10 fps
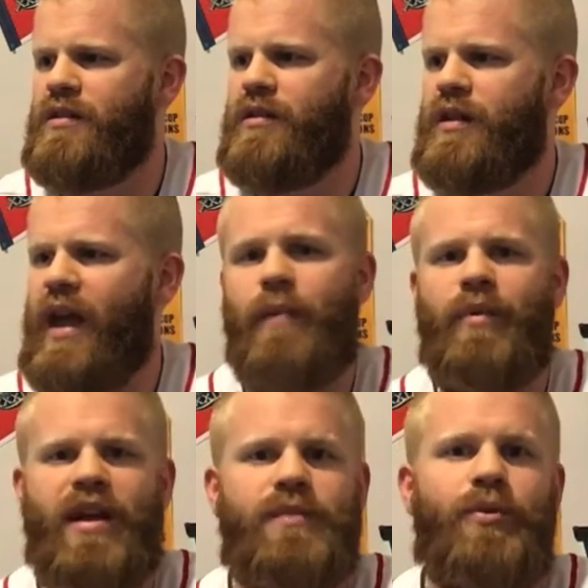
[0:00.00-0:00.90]

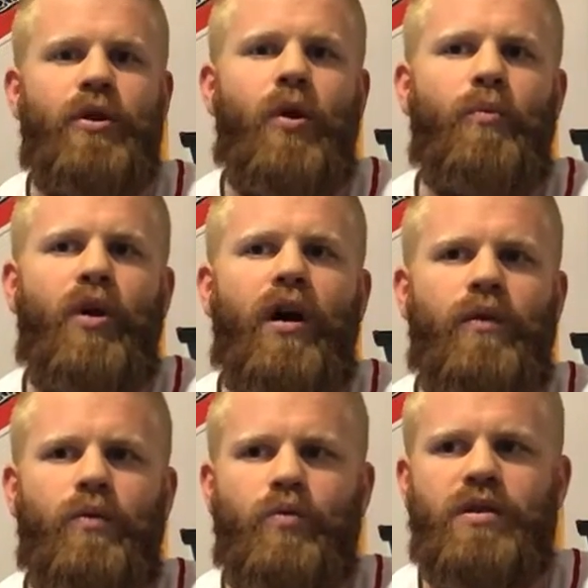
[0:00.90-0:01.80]
at-bats per home run
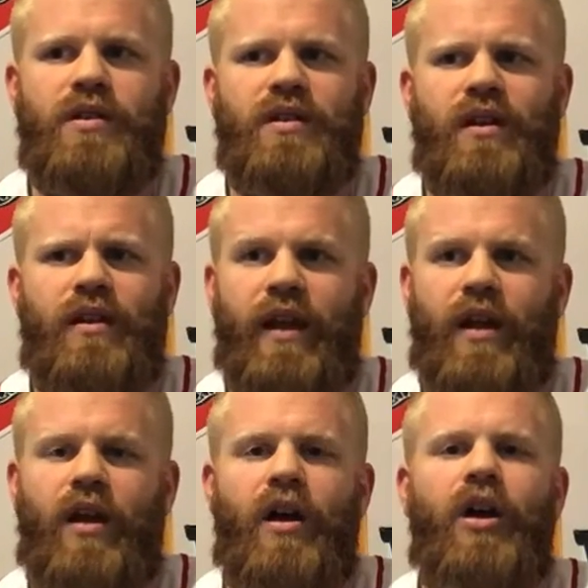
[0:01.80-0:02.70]
was like
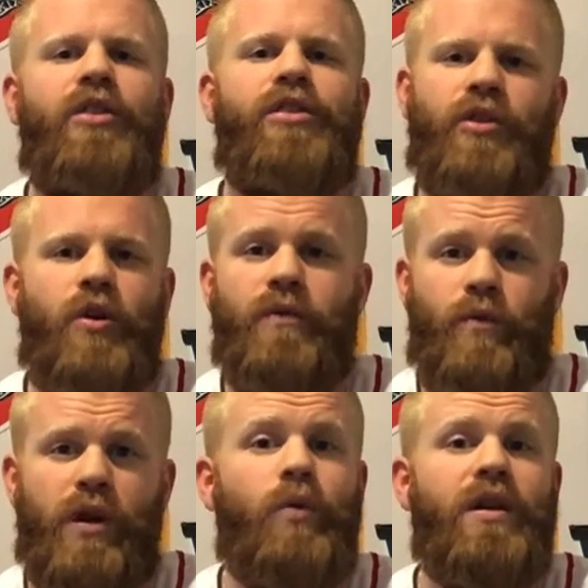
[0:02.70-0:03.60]
a third of what
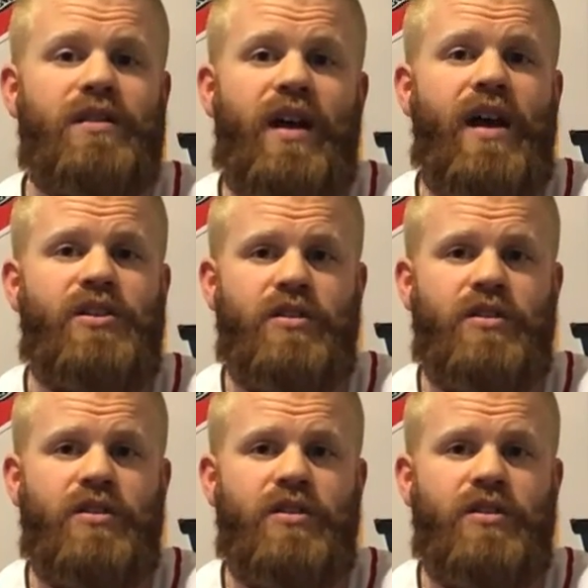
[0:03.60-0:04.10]
it was last year.